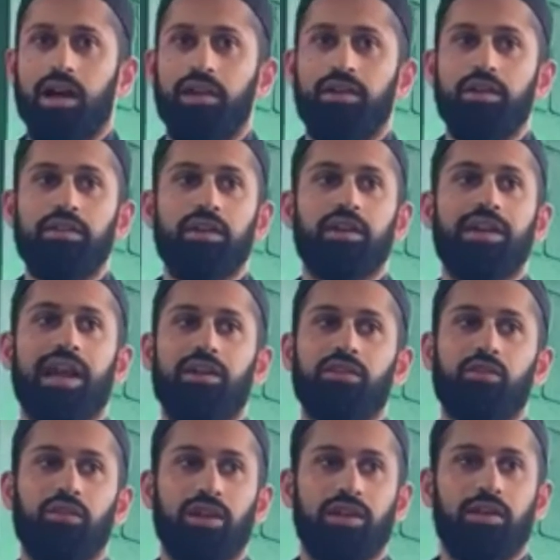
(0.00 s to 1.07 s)
another
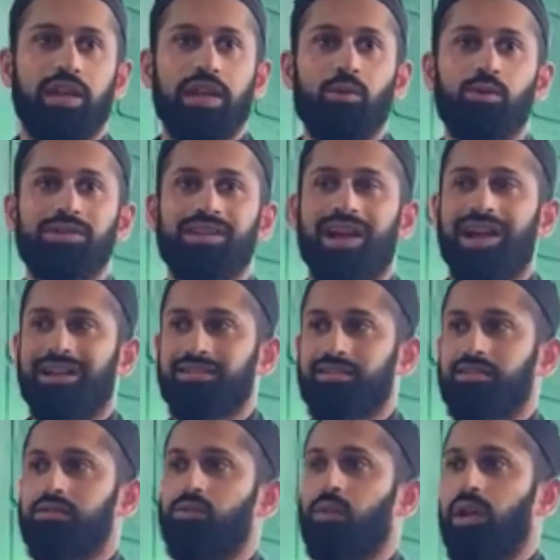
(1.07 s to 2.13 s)
gathering he was
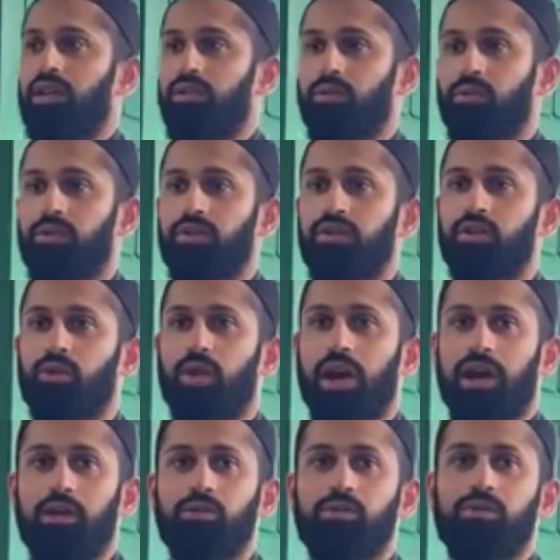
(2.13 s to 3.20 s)
asked as well, you know,
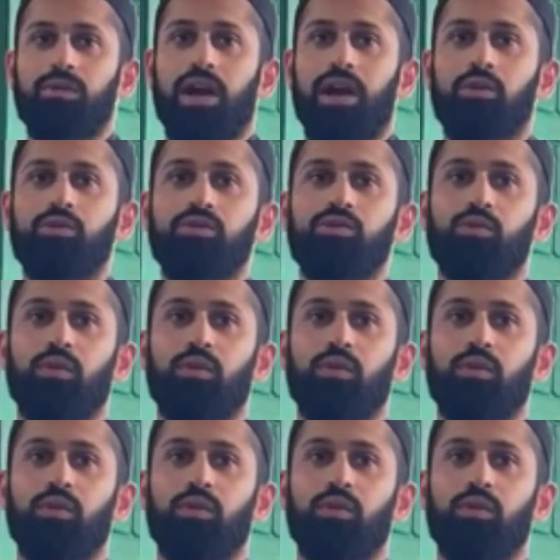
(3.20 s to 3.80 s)
how, how does